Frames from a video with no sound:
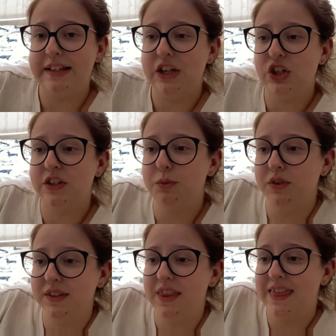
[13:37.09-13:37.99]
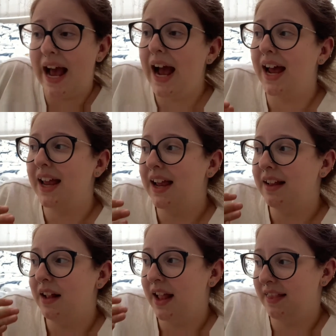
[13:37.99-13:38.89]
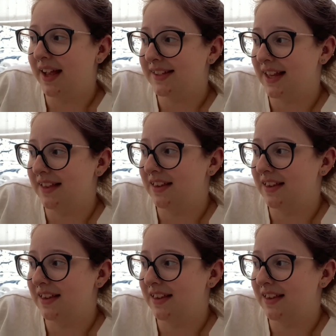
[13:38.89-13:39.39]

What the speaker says: It just was that, in that sense,